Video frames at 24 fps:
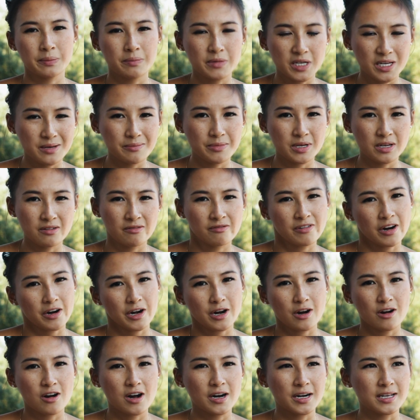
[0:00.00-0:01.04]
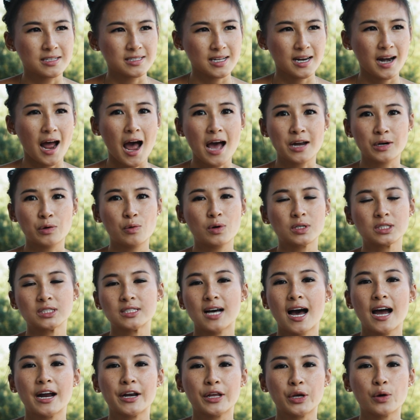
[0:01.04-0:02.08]
me being very honest, and I don't want to
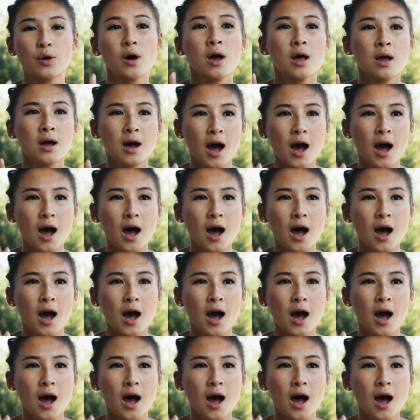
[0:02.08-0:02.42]
lie to you.